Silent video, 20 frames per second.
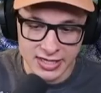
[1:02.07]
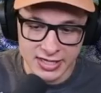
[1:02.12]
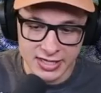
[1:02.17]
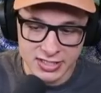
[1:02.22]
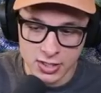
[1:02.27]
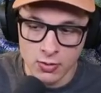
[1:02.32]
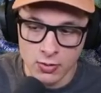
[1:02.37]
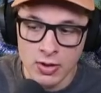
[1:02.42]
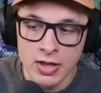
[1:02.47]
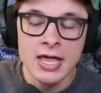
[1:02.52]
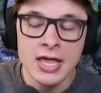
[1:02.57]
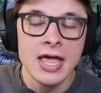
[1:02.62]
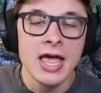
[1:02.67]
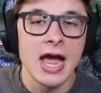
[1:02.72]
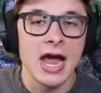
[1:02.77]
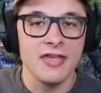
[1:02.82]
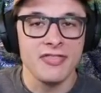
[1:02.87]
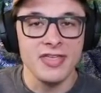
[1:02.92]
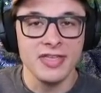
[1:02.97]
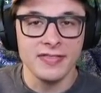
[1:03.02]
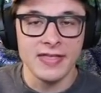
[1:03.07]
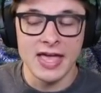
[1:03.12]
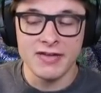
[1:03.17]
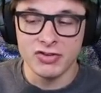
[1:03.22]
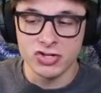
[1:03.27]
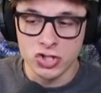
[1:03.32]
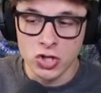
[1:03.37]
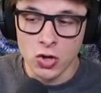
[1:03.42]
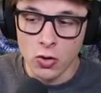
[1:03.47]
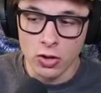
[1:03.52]
So I think they have a
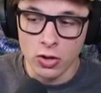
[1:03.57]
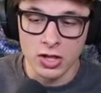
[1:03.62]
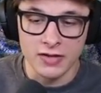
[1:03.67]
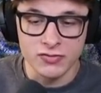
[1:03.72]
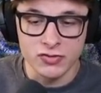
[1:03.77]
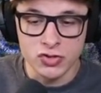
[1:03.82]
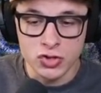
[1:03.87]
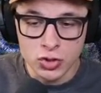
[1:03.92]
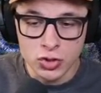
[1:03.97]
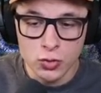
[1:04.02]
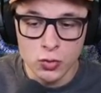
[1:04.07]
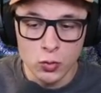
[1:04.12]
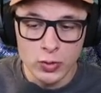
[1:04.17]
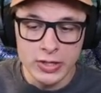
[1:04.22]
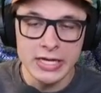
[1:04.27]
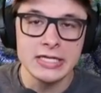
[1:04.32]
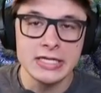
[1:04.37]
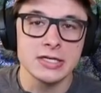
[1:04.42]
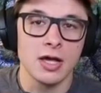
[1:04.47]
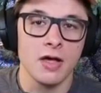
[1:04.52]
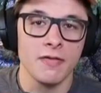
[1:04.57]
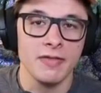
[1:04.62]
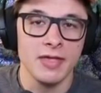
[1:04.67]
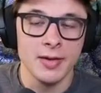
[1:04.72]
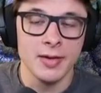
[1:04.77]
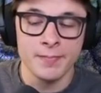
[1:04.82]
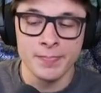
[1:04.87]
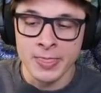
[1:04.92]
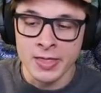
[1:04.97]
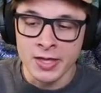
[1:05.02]
total of 2 weeks on
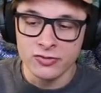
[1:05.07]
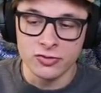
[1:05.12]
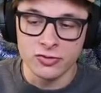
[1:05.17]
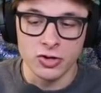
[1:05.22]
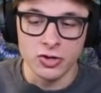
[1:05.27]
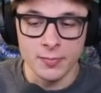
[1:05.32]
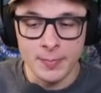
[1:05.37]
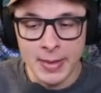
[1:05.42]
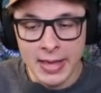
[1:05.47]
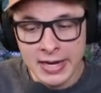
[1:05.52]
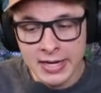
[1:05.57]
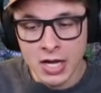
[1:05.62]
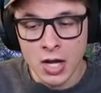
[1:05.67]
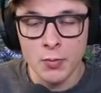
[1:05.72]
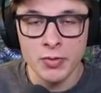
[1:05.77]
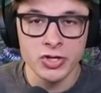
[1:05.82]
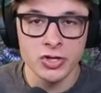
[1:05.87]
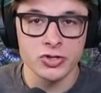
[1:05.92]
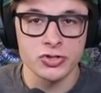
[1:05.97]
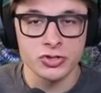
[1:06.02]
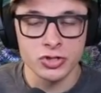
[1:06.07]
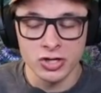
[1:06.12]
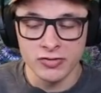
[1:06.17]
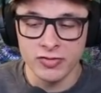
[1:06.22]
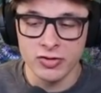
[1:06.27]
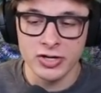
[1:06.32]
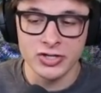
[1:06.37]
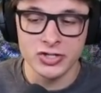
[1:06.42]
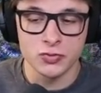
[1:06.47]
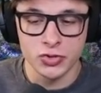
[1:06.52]
them. So depending on when your
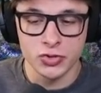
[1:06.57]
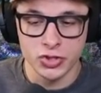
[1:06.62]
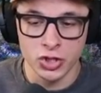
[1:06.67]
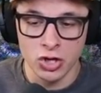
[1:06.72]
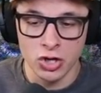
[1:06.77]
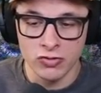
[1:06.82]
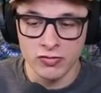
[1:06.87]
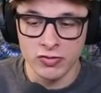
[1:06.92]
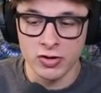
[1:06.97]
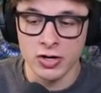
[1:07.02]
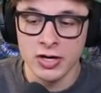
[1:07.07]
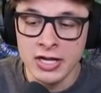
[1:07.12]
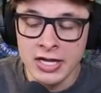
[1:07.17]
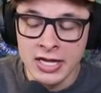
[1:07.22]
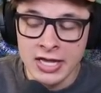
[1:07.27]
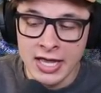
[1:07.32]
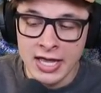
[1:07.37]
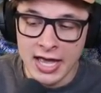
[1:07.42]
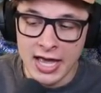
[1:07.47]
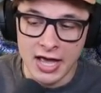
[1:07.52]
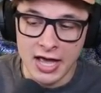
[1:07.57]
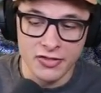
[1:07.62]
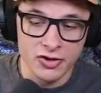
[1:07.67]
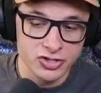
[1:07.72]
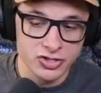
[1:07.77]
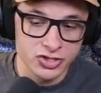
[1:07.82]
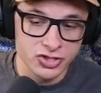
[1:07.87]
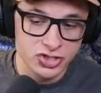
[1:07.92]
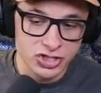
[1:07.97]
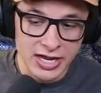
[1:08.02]
server is switching over, there's a
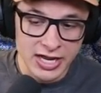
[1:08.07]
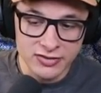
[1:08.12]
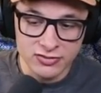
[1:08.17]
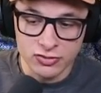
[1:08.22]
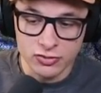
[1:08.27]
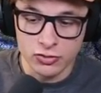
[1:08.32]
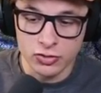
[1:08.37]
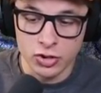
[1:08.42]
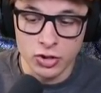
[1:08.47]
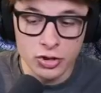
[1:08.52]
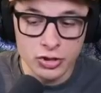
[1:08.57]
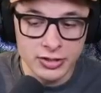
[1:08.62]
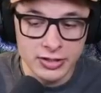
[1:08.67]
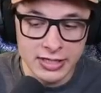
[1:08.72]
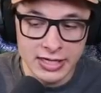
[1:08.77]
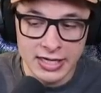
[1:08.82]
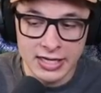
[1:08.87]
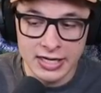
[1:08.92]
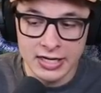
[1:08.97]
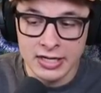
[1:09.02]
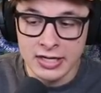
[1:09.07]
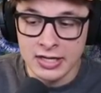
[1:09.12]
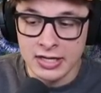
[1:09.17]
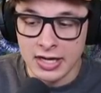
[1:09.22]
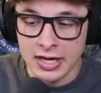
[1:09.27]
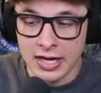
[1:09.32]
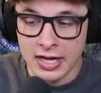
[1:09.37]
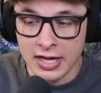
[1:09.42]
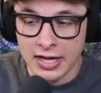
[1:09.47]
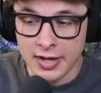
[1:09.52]
chance you could get
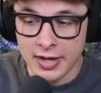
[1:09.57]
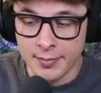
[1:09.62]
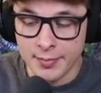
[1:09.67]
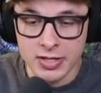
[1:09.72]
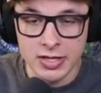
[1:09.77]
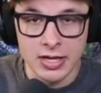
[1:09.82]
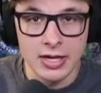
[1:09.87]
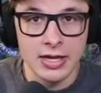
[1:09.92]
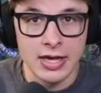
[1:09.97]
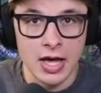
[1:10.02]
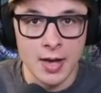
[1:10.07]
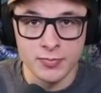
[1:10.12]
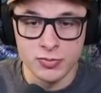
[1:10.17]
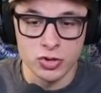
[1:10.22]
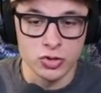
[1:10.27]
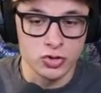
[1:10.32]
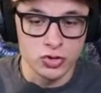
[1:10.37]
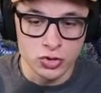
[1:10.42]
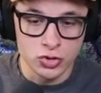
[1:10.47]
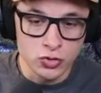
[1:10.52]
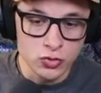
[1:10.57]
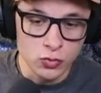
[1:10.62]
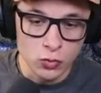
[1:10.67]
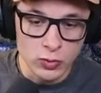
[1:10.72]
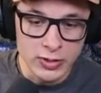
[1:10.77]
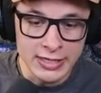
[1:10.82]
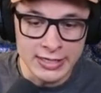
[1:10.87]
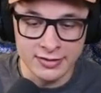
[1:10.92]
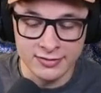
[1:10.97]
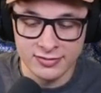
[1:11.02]
up to 2
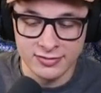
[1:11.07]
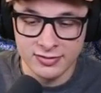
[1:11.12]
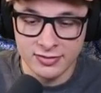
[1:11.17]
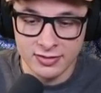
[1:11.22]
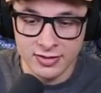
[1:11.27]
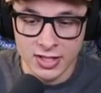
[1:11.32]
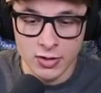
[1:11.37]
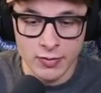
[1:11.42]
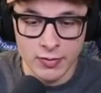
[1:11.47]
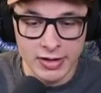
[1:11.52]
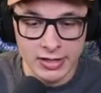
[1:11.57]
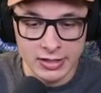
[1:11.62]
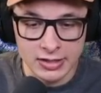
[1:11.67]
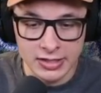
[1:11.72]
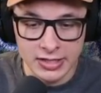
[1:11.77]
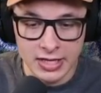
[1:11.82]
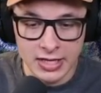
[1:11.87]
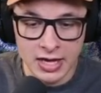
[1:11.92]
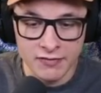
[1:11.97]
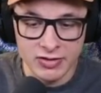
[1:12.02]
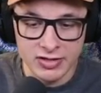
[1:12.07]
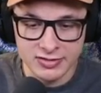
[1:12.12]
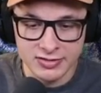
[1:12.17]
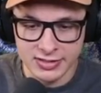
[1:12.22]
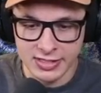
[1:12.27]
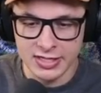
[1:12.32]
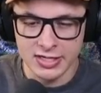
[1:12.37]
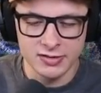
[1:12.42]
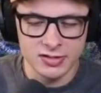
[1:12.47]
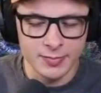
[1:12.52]
weeks, theoretically, of these.
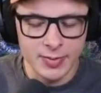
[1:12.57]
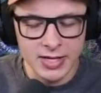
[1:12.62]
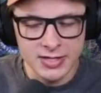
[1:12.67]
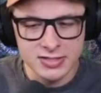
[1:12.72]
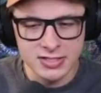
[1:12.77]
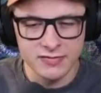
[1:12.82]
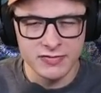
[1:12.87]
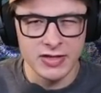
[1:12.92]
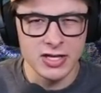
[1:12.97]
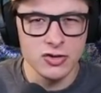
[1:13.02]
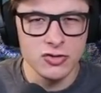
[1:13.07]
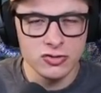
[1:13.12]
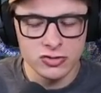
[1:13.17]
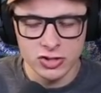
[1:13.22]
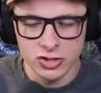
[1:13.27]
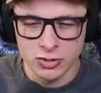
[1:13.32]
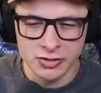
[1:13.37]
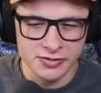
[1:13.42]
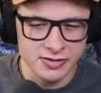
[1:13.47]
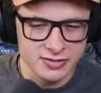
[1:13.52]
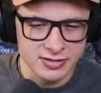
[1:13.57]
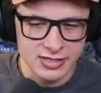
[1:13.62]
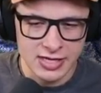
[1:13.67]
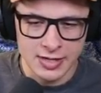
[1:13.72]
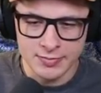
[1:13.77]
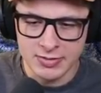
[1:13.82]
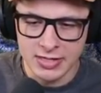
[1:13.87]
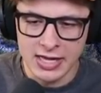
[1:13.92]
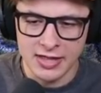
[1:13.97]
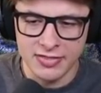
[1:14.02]
Again, it depends if they usually do it on the same
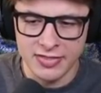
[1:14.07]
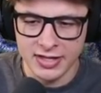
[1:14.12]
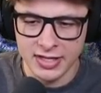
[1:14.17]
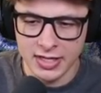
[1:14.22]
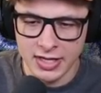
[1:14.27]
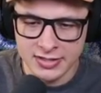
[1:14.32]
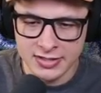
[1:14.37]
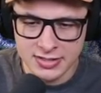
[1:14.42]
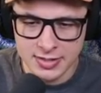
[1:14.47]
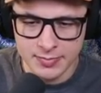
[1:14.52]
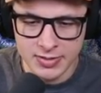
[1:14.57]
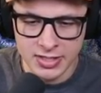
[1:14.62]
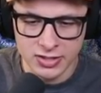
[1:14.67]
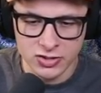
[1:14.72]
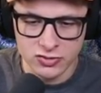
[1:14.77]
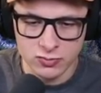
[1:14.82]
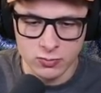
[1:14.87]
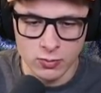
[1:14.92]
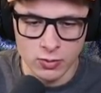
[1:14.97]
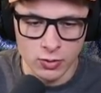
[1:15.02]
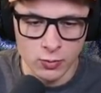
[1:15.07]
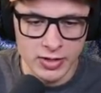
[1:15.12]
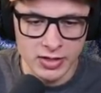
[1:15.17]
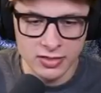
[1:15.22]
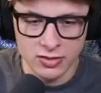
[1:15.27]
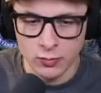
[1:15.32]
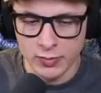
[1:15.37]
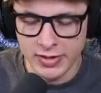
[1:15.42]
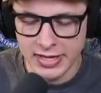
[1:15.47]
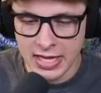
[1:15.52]
day. I think it ends up being just 1 week,
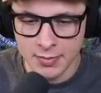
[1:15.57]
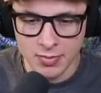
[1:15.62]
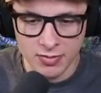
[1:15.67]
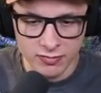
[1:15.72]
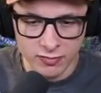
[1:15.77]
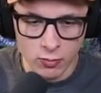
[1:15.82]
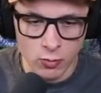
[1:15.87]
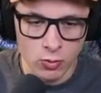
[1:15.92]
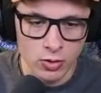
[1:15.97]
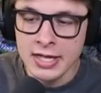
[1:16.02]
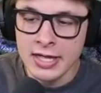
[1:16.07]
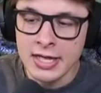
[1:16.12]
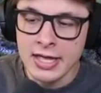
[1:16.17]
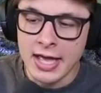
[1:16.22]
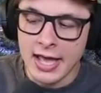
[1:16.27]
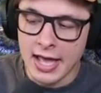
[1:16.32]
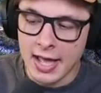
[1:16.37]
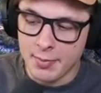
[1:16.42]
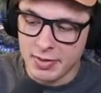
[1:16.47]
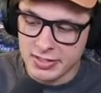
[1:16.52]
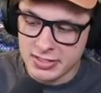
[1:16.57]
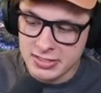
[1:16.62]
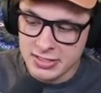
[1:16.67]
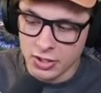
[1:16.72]
the weekend before. But still,